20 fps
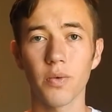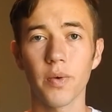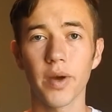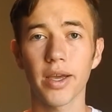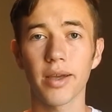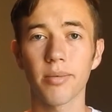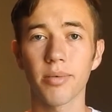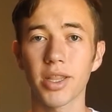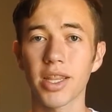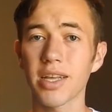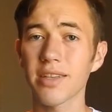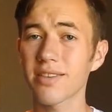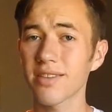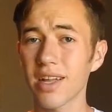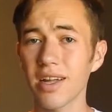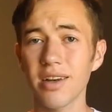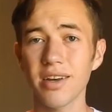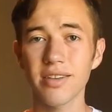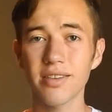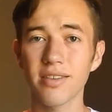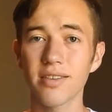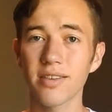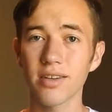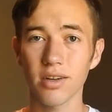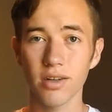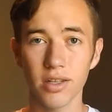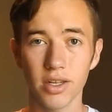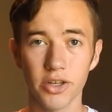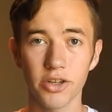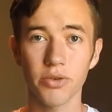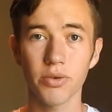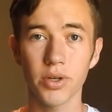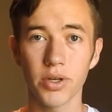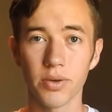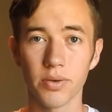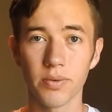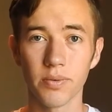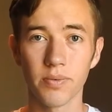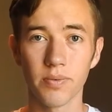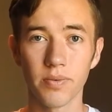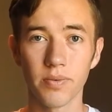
way, but that's not necessarily true.